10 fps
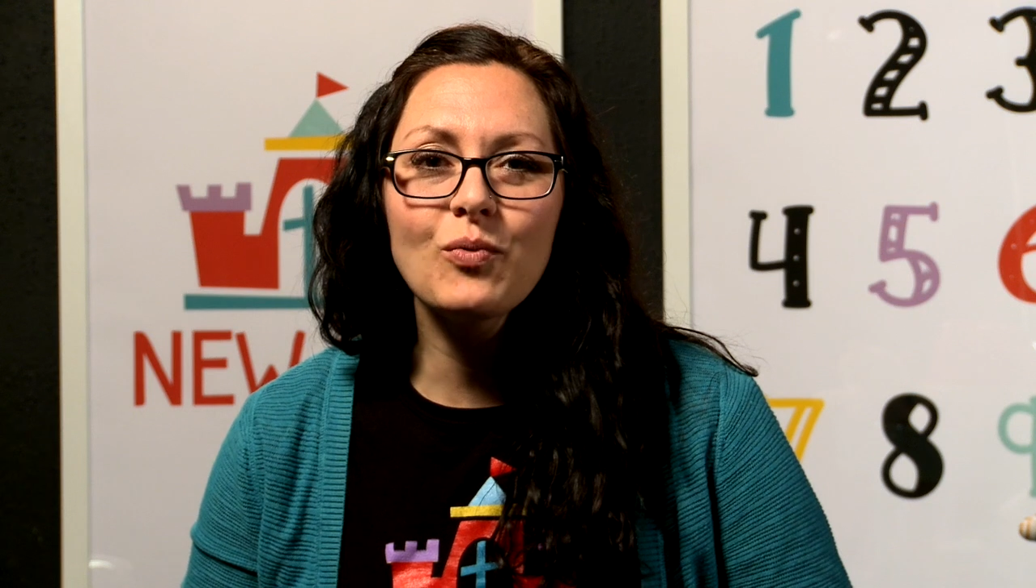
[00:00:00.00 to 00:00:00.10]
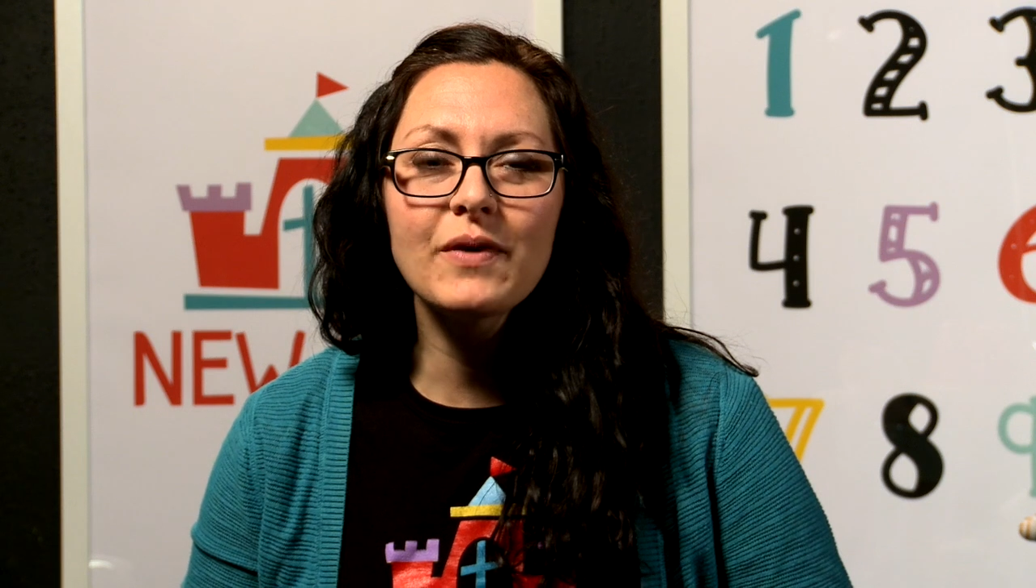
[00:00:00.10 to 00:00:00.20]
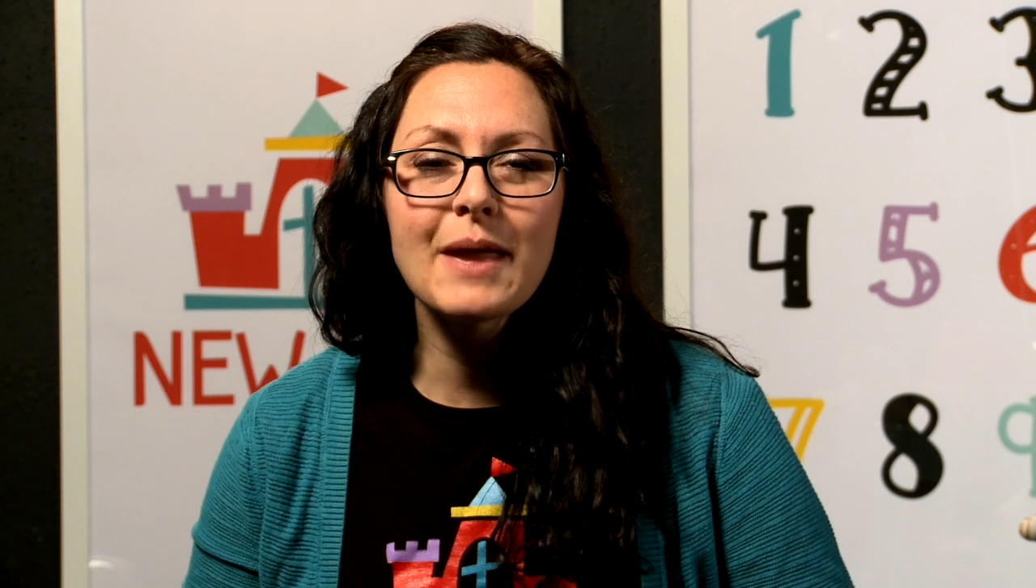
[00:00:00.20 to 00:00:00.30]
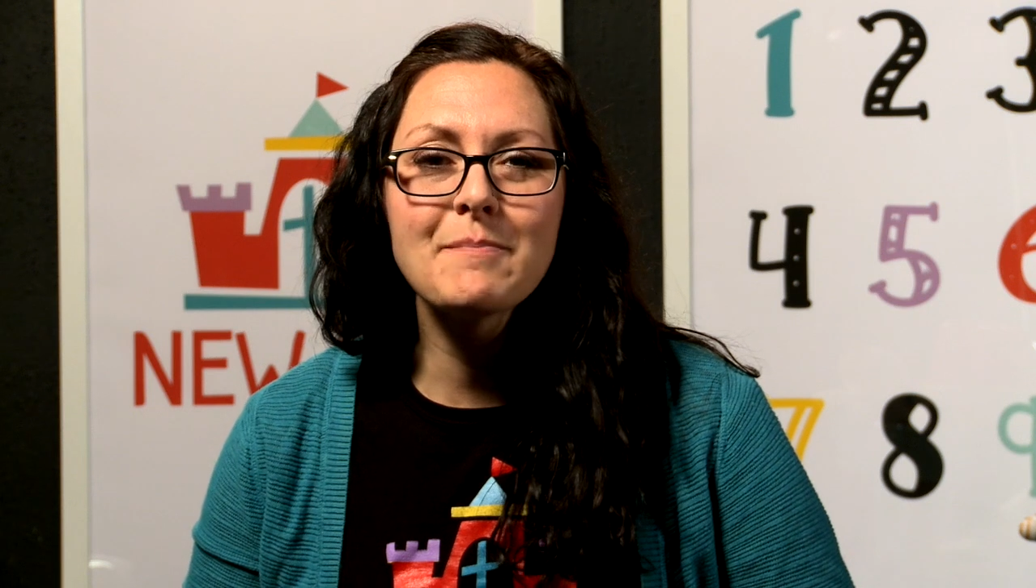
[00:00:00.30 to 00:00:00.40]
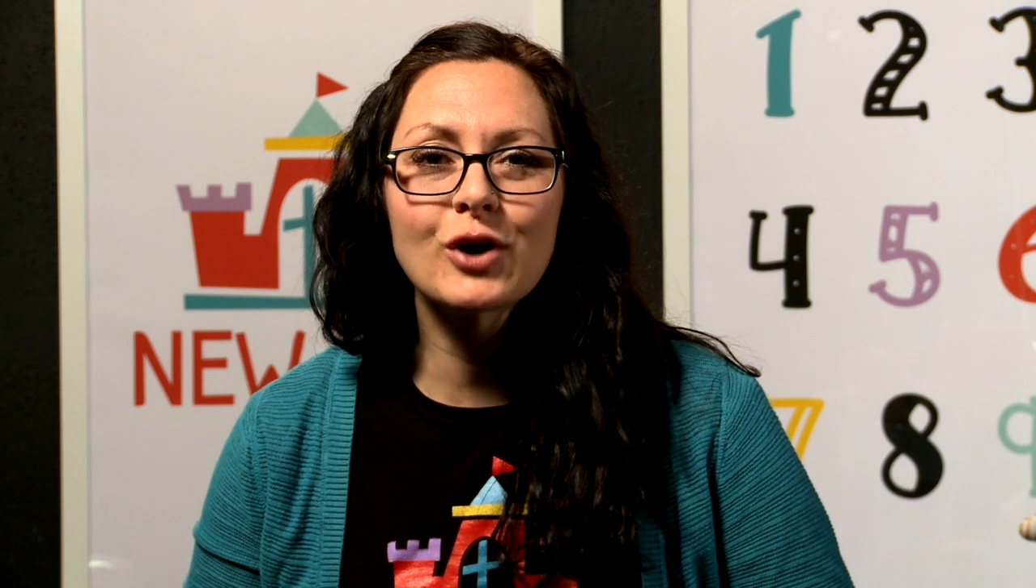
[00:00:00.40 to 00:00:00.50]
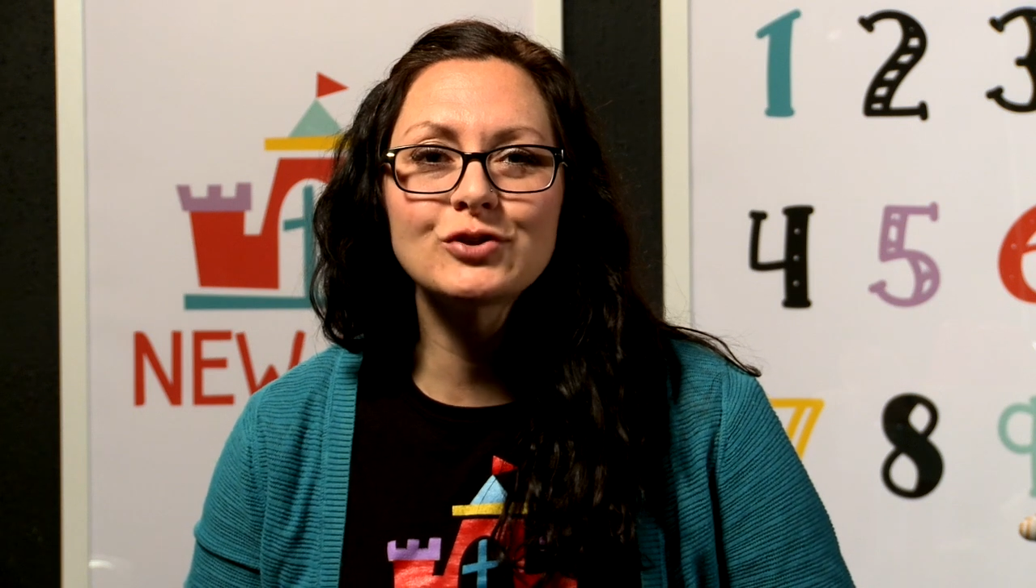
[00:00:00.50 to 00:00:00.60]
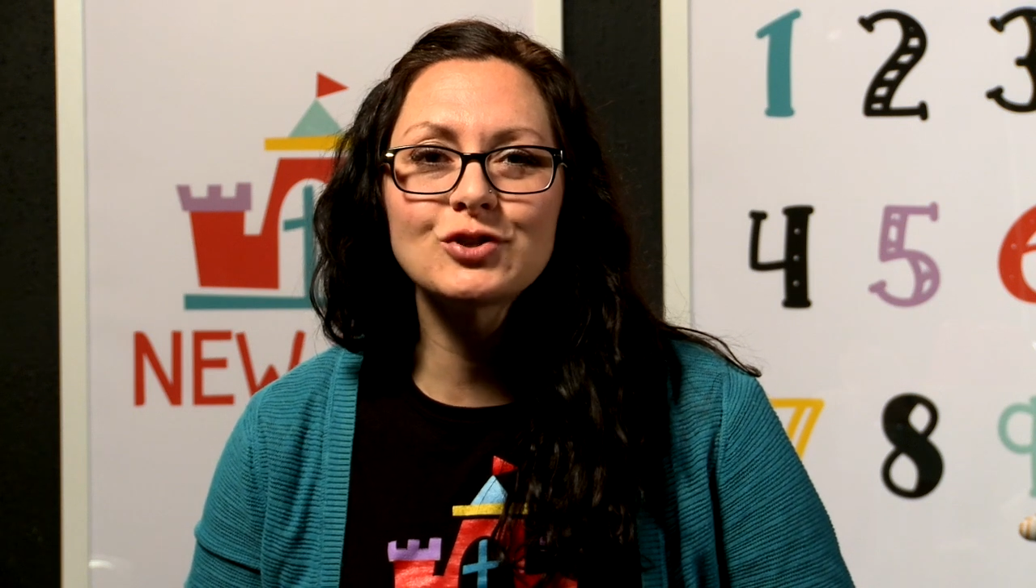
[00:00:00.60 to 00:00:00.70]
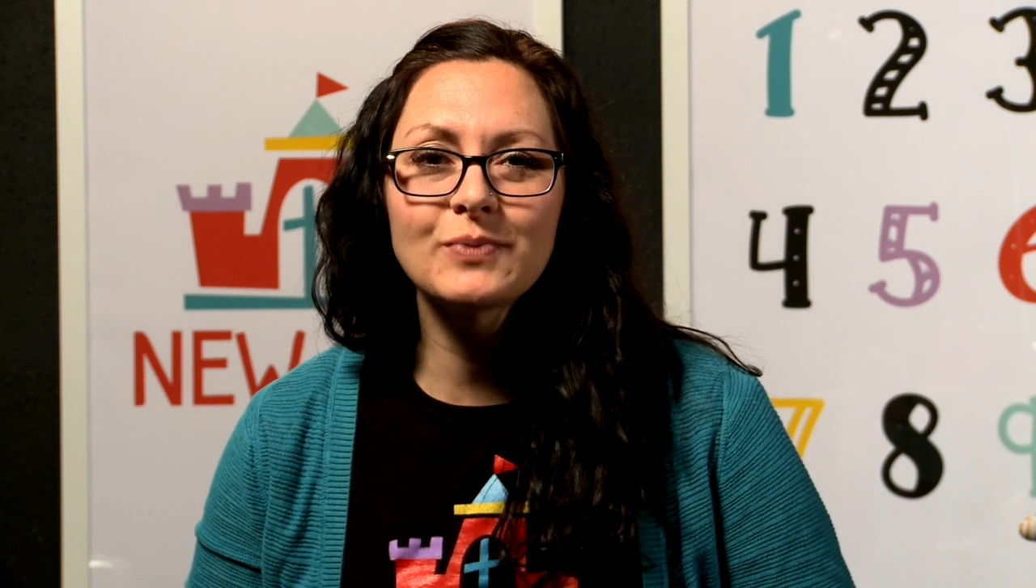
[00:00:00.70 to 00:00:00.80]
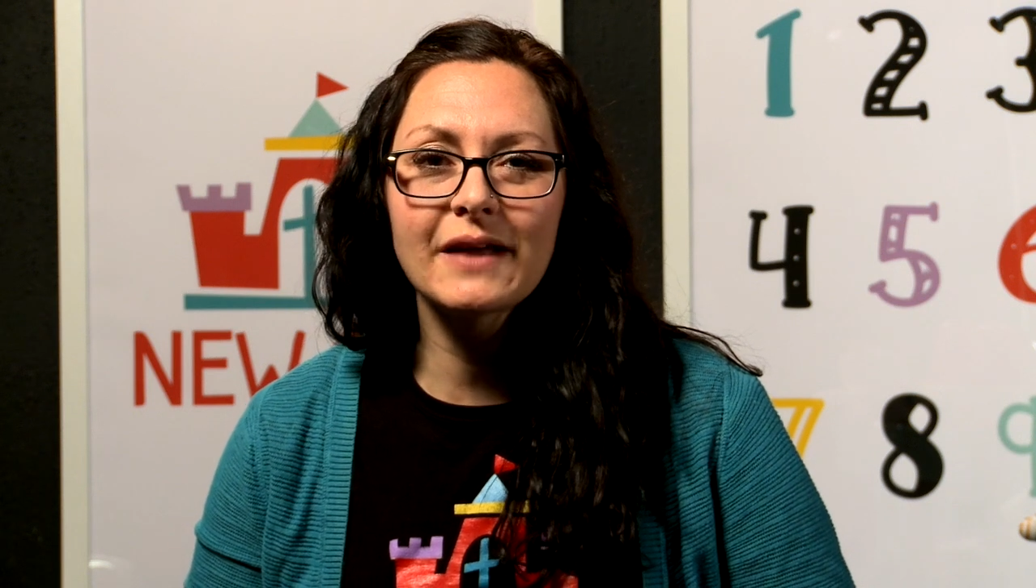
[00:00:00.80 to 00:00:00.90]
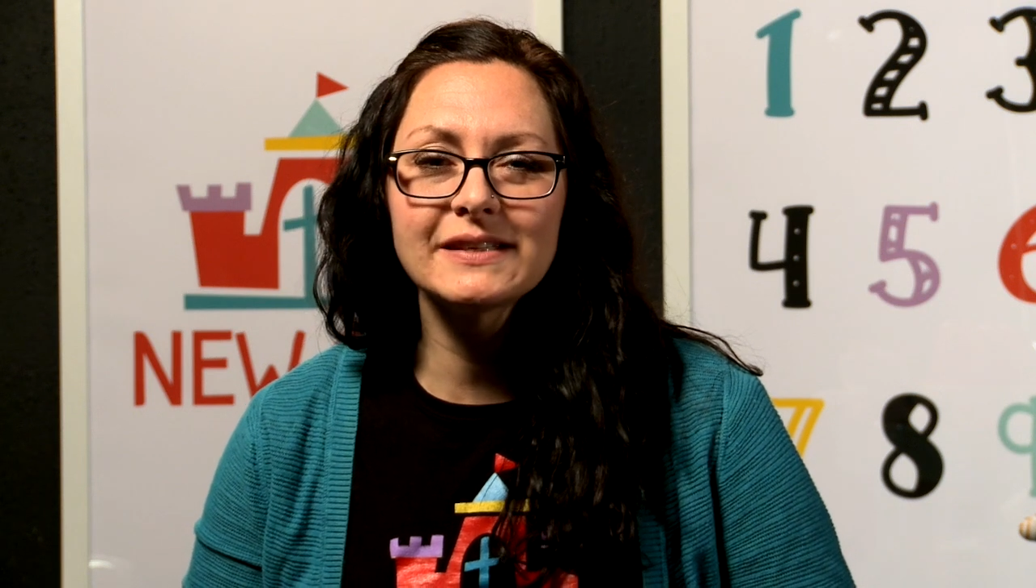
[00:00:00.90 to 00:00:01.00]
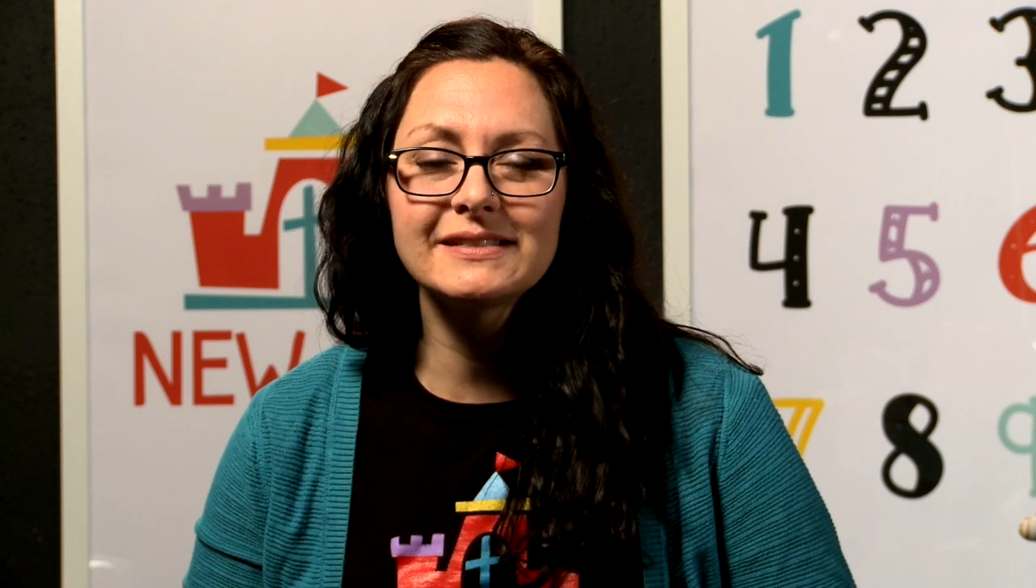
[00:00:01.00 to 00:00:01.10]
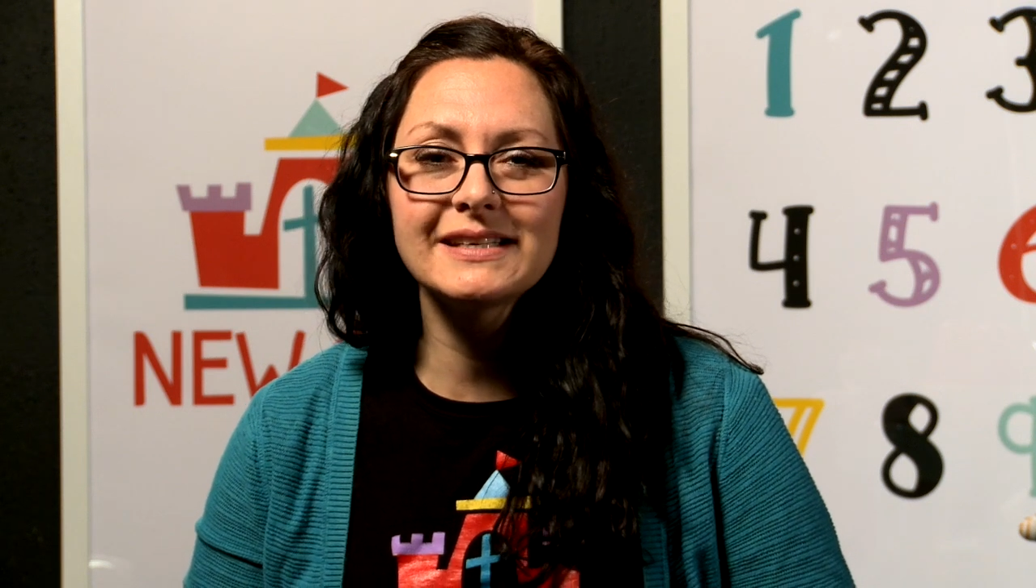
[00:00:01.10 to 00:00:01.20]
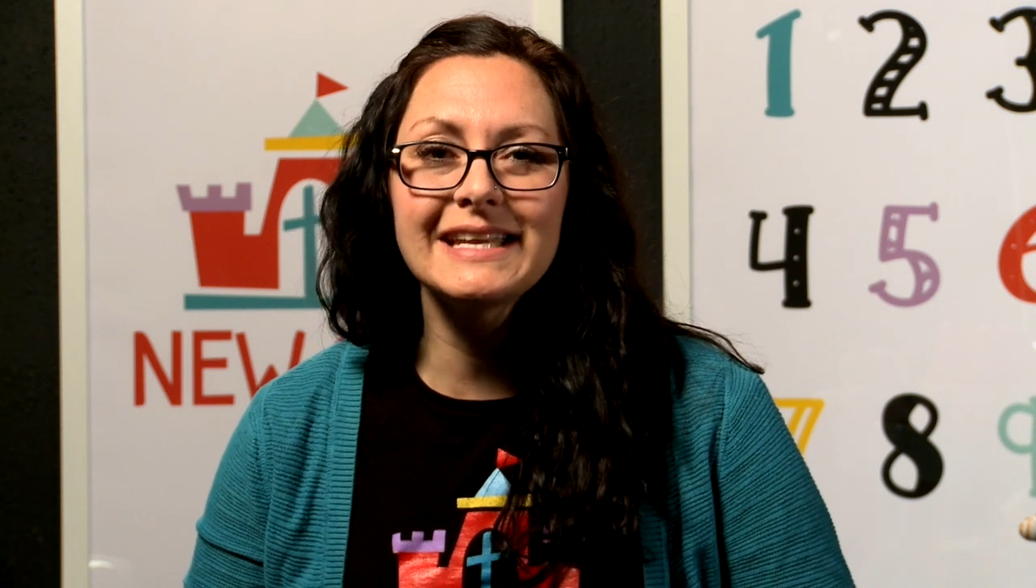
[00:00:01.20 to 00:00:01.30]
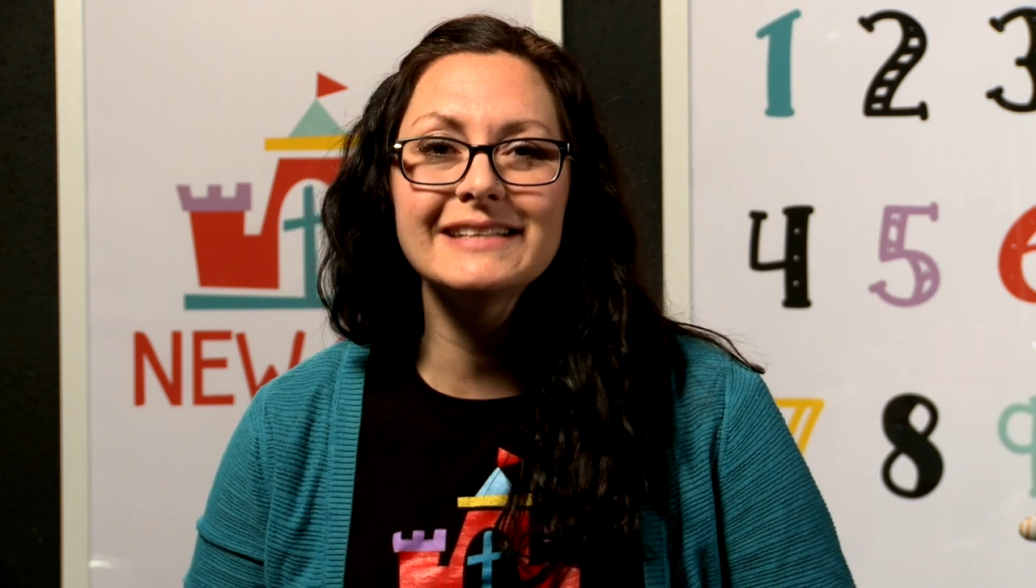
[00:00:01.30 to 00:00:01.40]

when they marched around the city